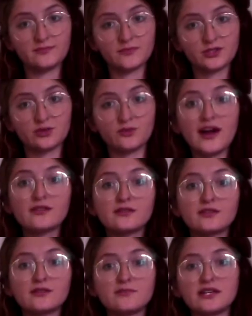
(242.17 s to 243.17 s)
So rather
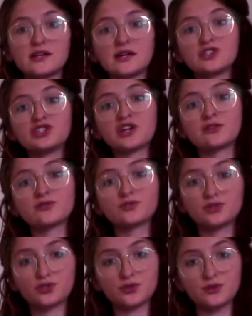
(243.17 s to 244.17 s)
than being a general
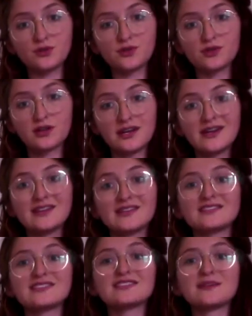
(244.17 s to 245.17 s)
truth,
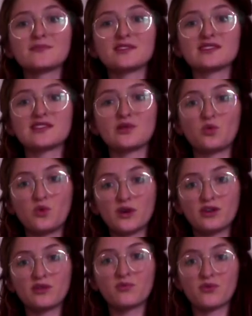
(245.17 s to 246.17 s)
this is something that
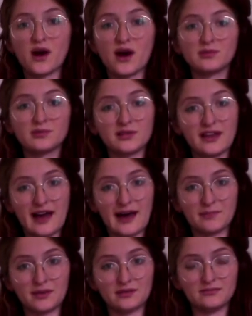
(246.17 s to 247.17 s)
will probably
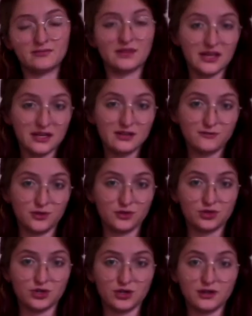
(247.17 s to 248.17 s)
happen in the
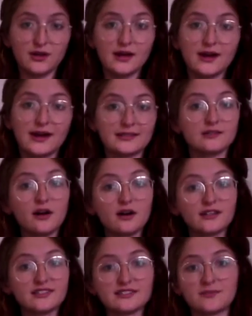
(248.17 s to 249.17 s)
future as
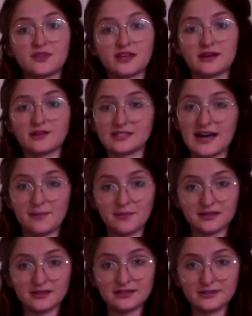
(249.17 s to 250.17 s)
long as something else
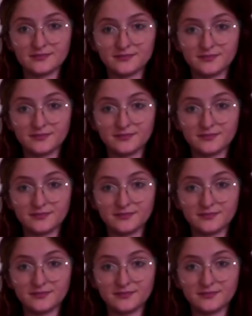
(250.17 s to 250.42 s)
happens.